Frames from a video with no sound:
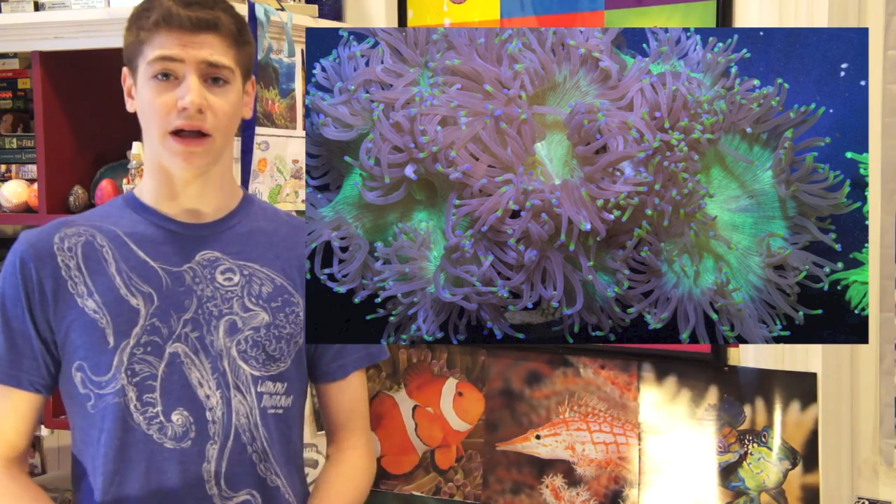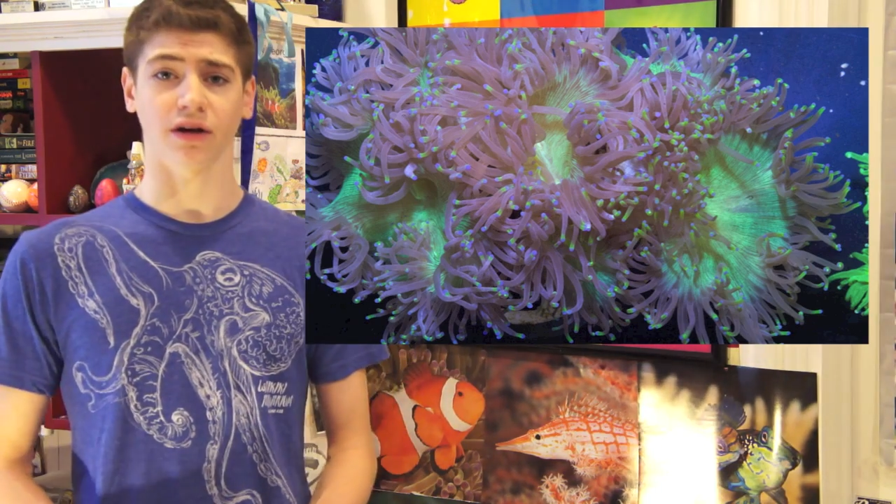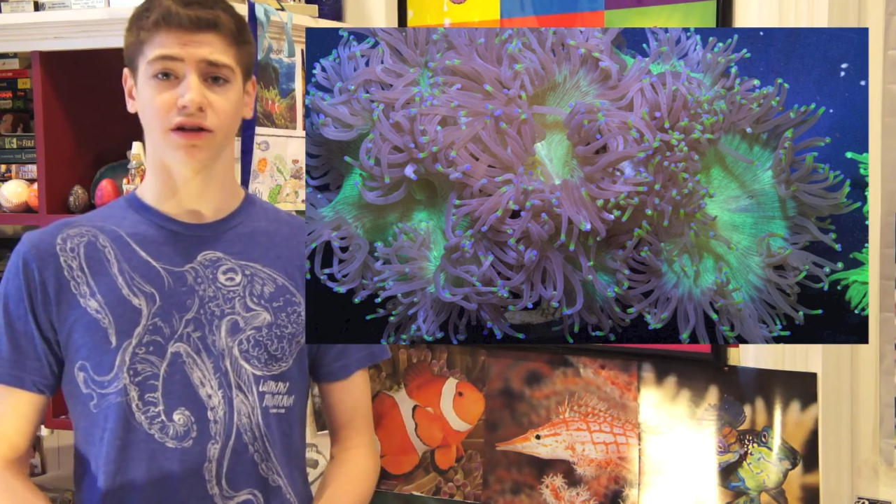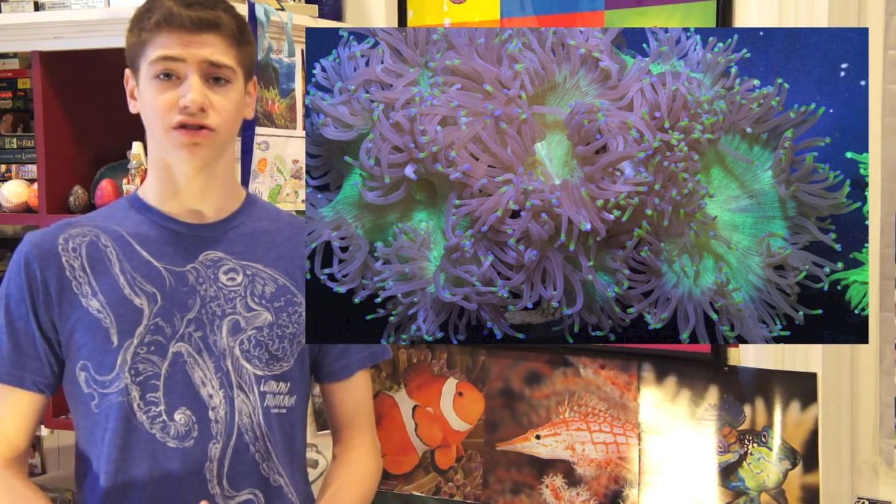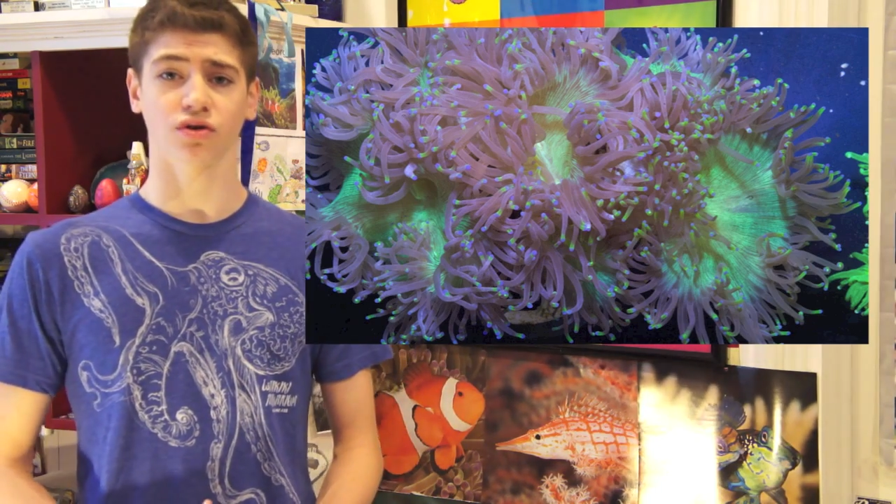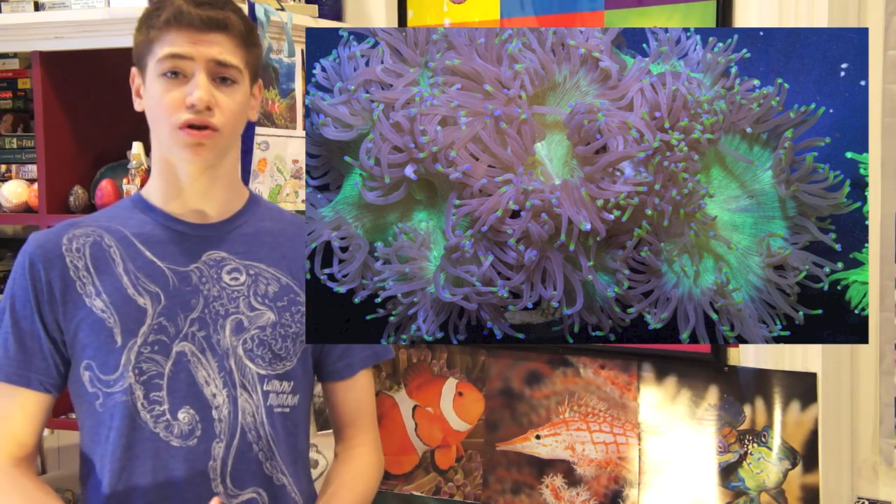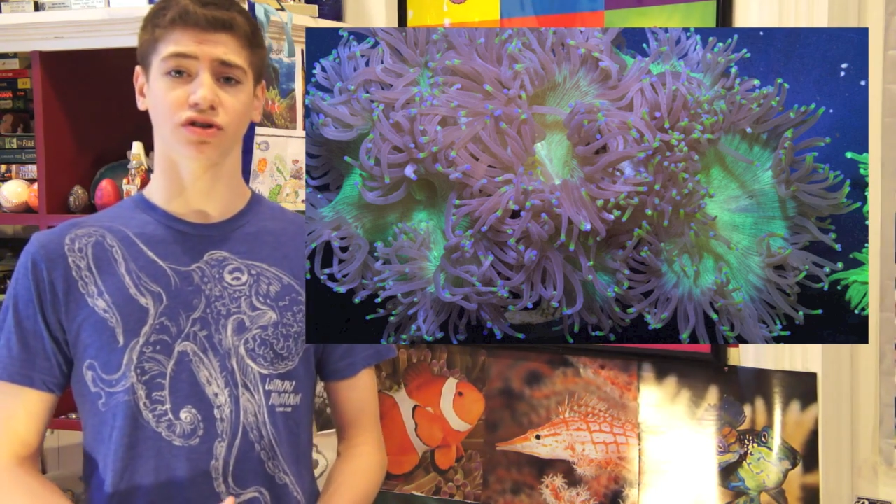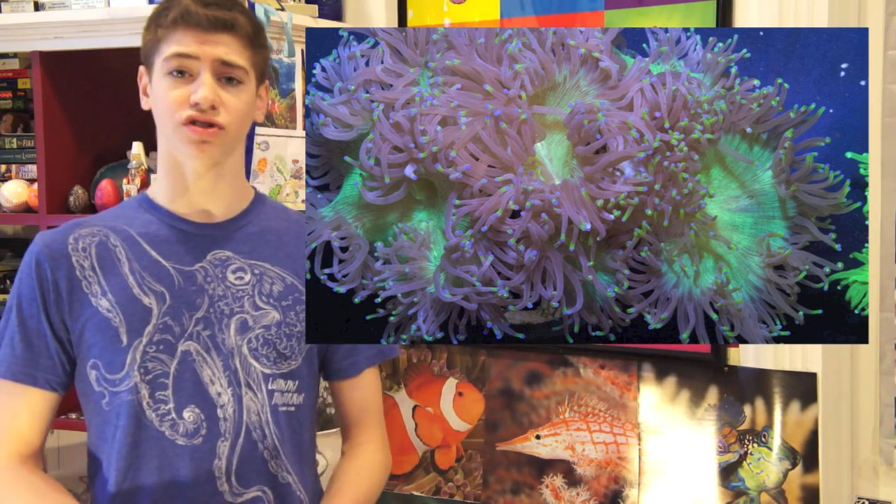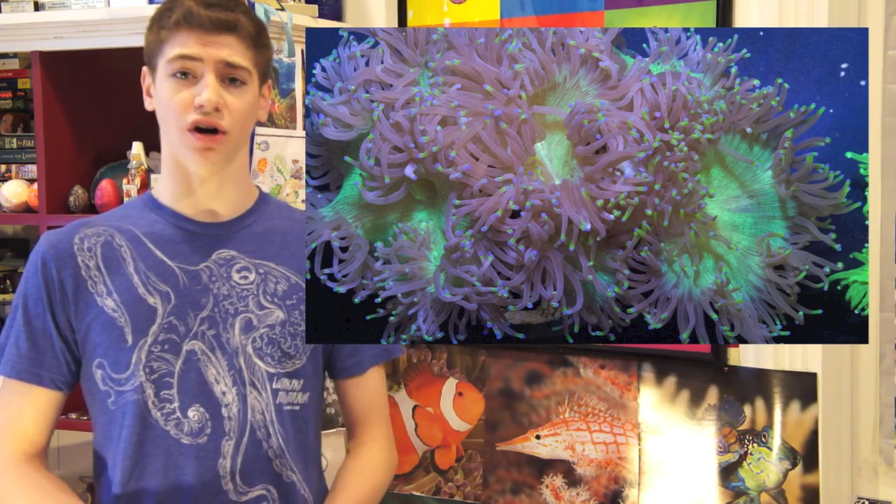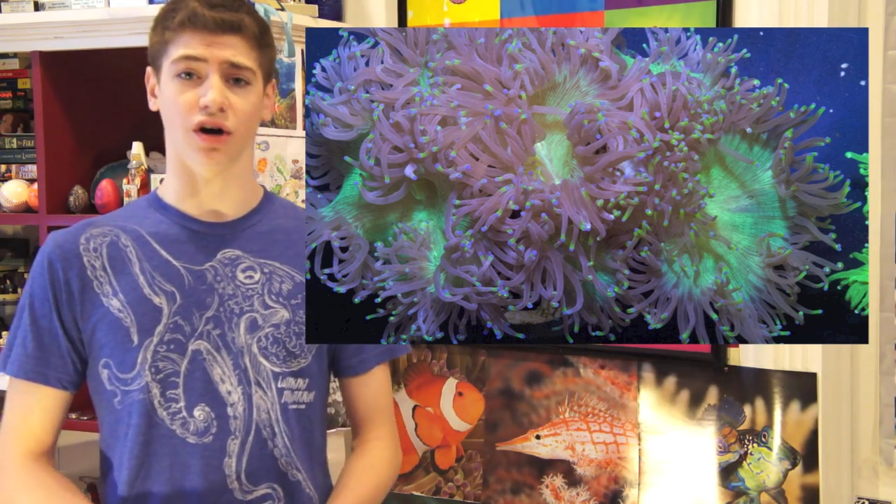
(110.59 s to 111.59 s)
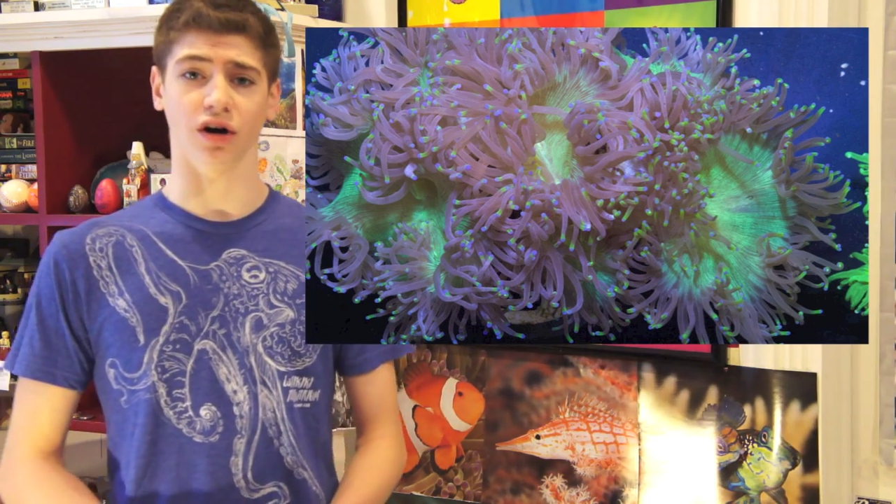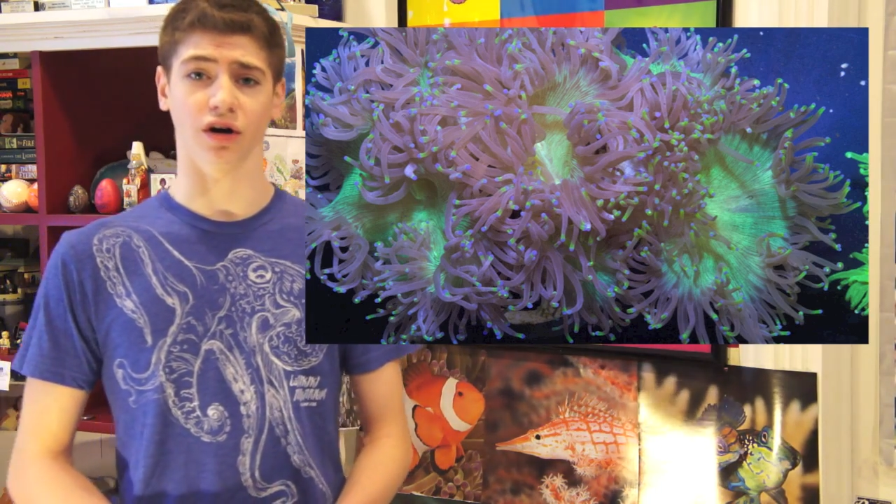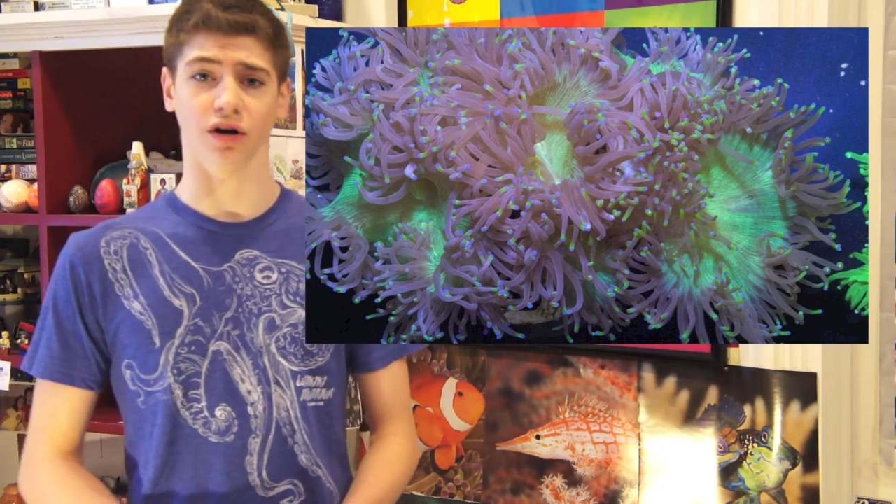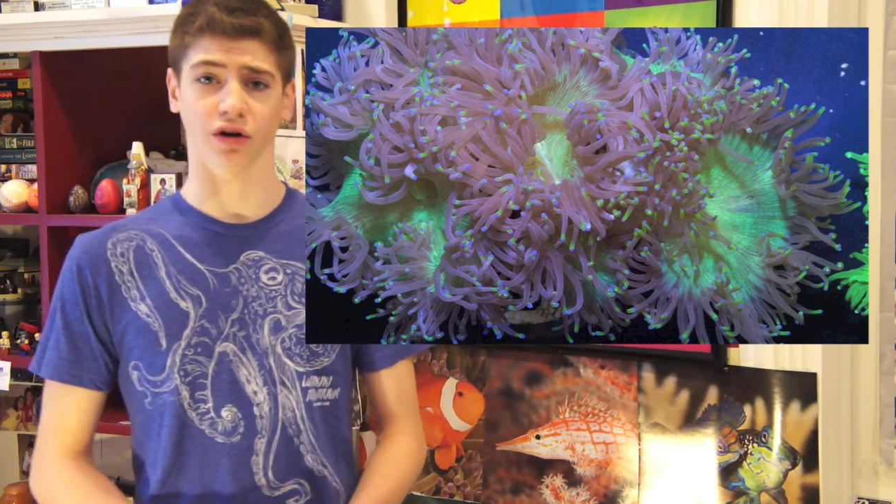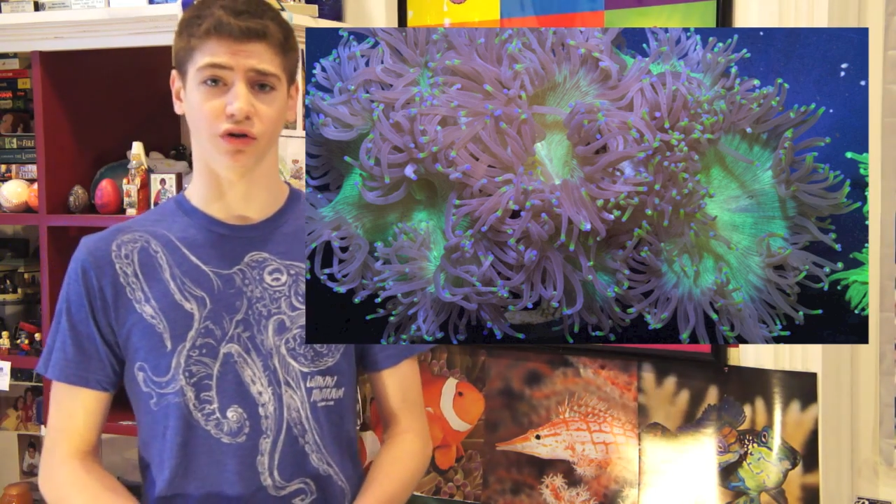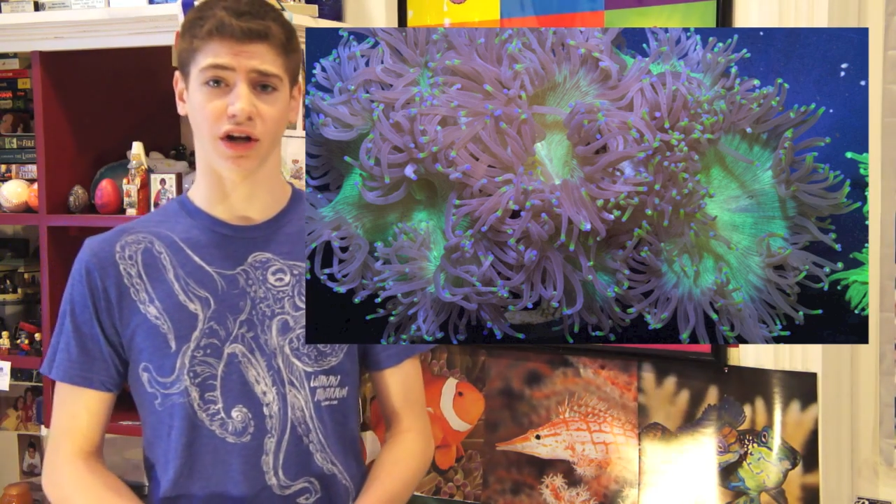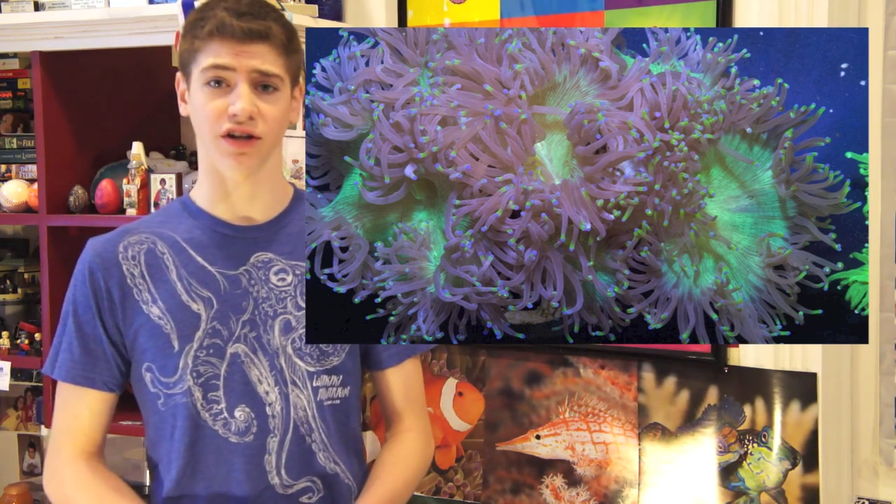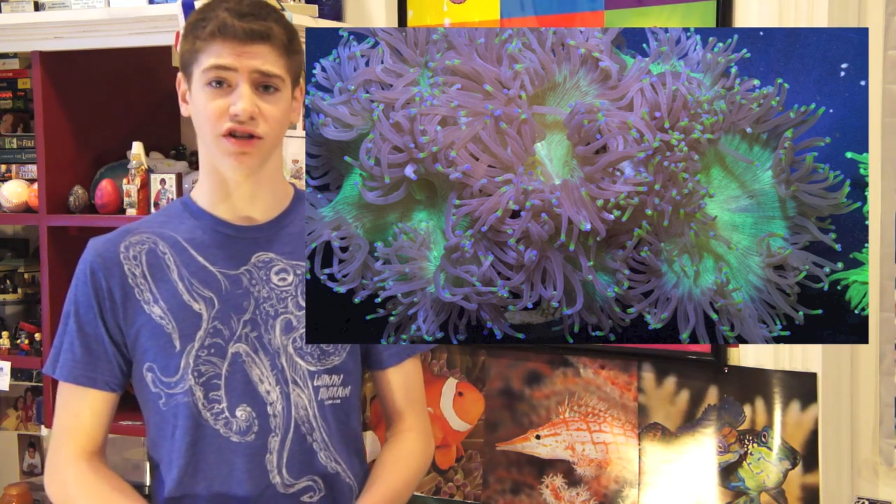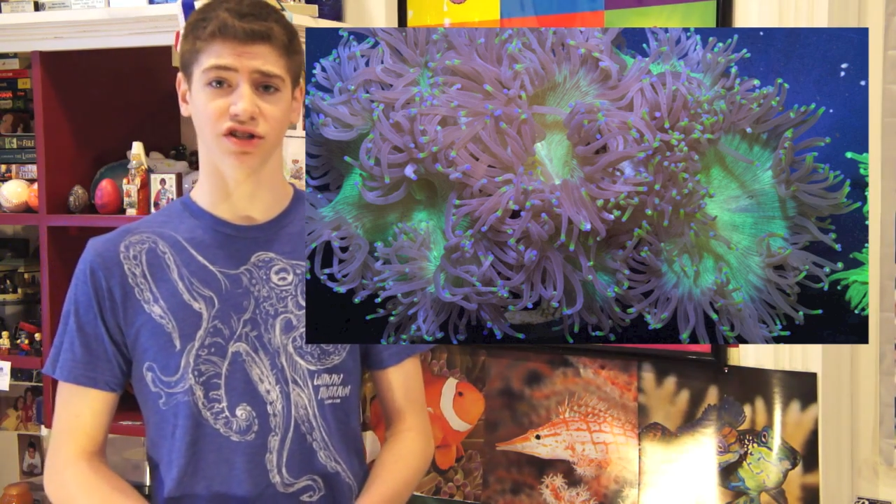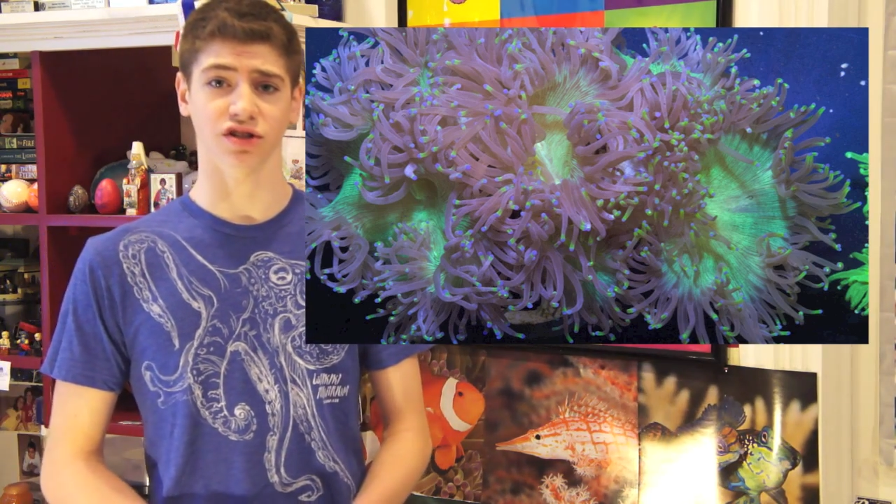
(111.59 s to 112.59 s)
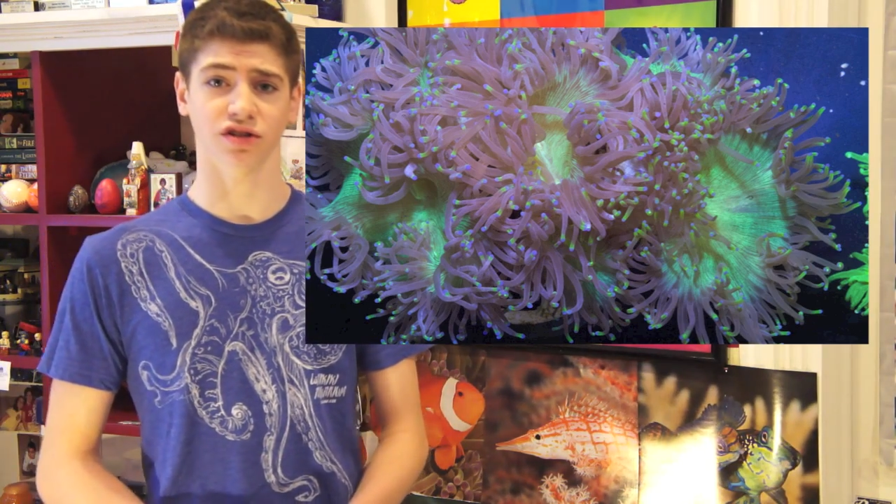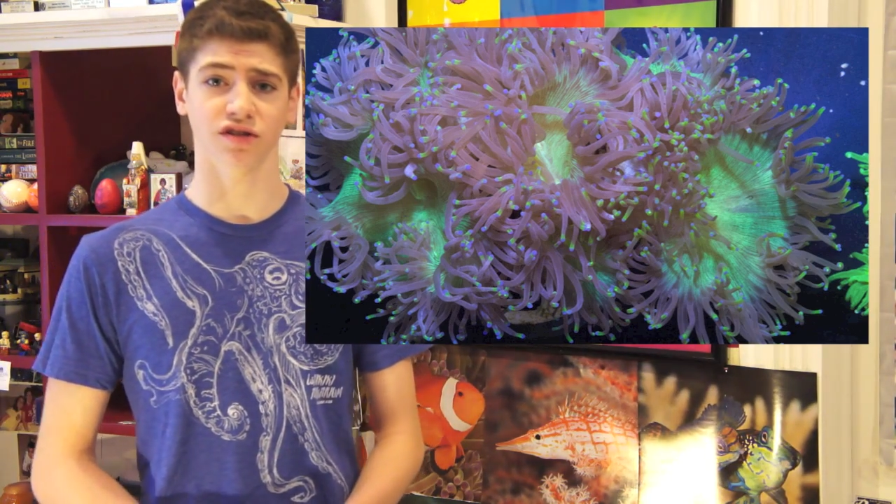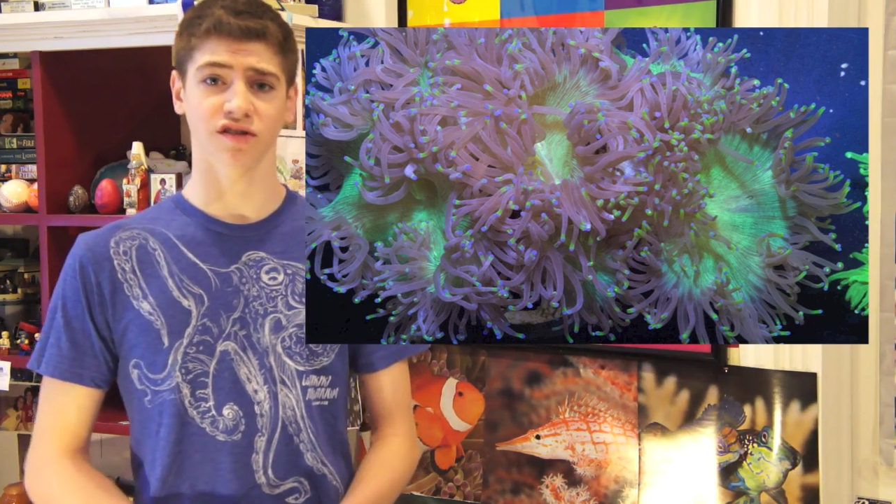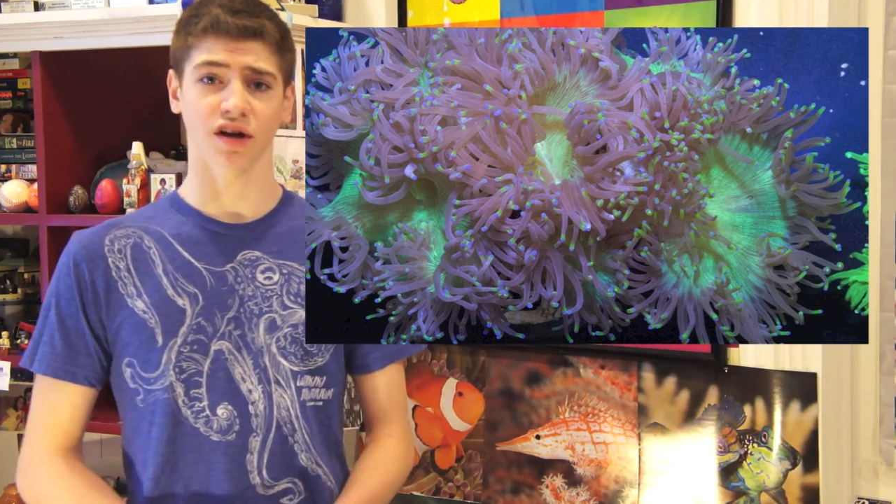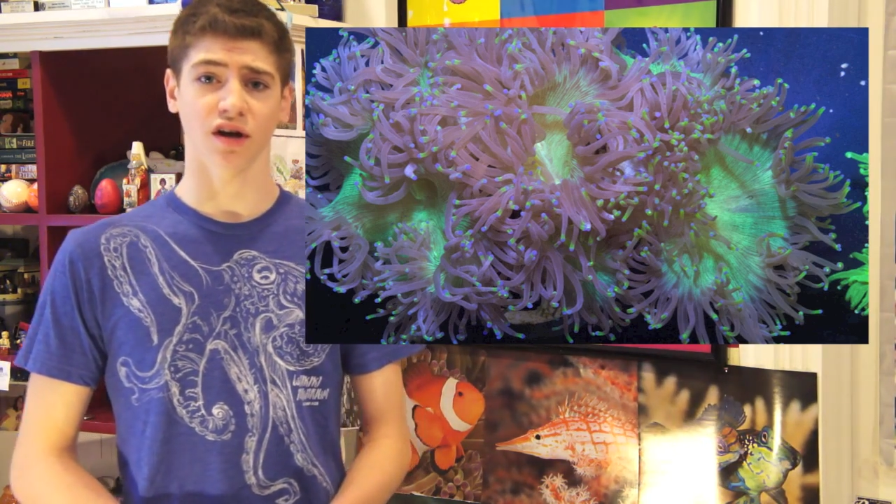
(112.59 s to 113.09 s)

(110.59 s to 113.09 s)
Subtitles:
Elegance corals are great additions